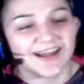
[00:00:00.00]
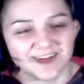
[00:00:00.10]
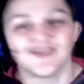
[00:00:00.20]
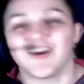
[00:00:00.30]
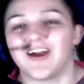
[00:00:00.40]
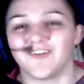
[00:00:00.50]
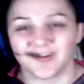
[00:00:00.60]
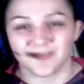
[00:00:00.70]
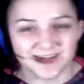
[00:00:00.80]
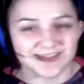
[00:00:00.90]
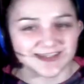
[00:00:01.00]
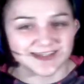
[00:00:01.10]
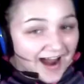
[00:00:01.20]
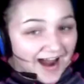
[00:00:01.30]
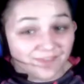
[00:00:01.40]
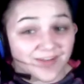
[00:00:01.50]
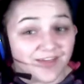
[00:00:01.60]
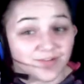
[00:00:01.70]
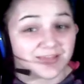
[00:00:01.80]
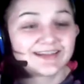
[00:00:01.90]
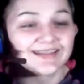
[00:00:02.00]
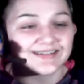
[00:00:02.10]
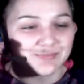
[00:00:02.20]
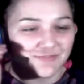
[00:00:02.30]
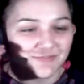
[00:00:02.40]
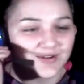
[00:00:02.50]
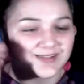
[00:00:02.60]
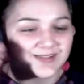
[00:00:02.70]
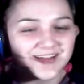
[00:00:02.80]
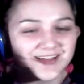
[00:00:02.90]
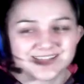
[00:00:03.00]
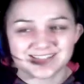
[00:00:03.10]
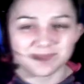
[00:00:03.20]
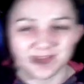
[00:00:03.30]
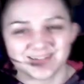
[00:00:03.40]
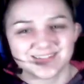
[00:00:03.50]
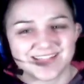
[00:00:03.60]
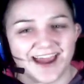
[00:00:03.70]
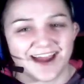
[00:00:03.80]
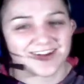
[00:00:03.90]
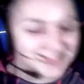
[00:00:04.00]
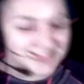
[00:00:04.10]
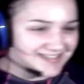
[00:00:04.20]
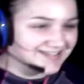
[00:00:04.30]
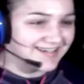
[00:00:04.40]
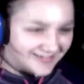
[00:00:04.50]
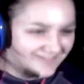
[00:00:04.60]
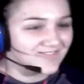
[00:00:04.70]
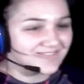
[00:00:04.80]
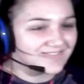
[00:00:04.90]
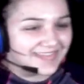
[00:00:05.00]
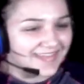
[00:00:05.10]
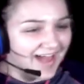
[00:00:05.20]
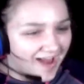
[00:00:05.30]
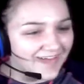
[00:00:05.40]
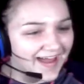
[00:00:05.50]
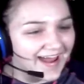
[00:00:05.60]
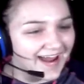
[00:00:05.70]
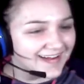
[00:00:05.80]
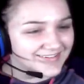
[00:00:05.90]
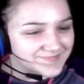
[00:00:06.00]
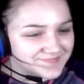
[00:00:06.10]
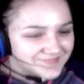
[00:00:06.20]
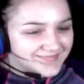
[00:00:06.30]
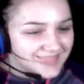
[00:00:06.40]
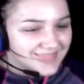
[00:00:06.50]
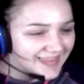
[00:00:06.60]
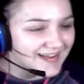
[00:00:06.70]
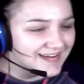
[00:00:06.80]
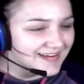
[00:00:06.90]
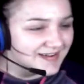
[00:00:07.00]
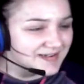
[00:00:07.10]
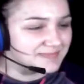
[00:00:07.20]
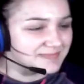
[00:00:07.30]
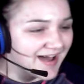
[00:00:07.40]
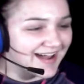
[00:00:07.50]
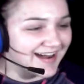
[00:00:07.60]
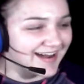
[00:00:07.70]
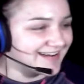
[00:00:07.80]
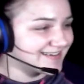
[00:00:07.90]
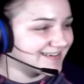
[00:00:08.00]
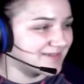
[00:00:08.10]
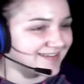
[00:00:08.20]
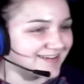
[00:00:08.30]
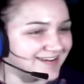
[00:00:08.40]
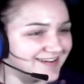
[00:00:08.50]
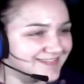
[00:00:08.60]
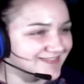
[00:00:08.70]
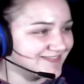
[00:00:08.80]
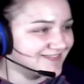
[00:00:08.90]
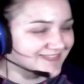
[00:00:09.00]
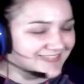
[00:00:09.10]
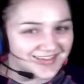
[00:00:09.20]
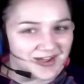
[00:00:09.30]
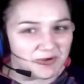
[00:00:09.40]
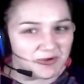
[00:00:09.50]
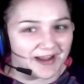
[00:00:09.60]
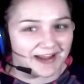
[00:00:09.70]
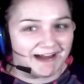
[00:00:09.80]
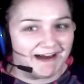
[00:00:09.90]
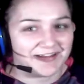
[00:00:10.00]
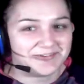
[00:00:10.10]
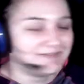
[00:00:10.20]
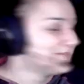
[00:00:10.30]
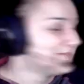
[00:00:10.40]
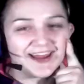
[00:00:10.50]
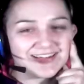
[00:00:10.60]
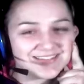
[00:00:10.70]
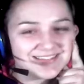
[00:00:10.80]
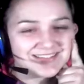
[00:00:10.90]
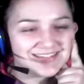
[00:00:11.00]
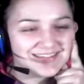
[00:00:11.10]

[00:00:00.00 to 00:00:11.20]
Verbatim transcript: I do. I want to restart. I've never played this before, so let's get some good scares. Okay. Bye, daughter. Bye, mother. Oh my god. Guys.